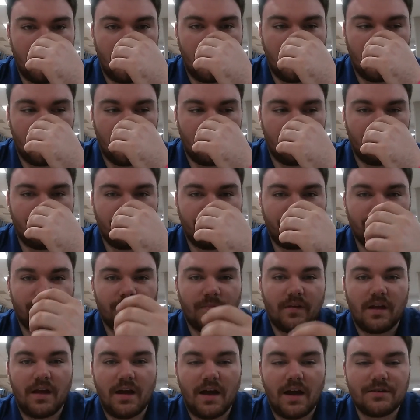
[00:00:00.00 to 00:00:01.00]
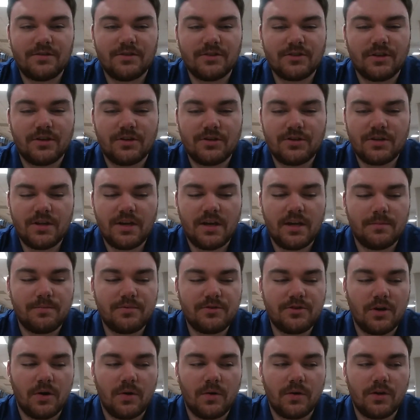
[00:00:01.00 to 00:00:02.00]
I'm just going to keep
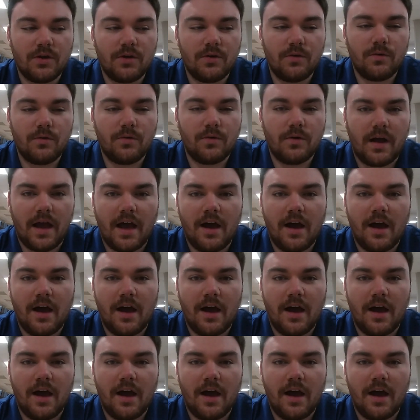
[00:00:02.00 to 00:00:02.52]
showing you